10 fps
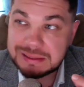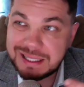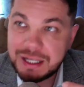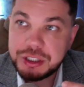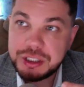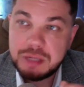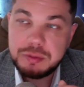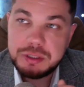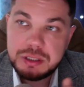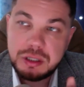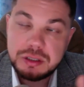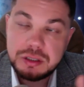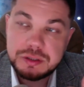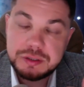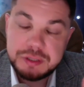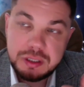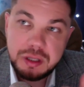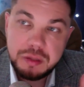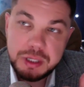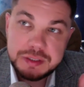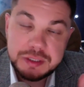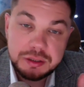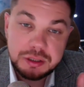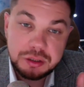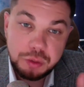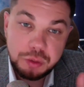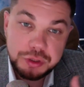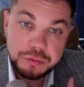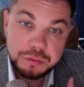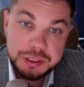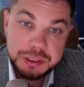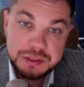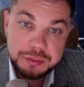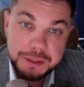I would even here emphasize that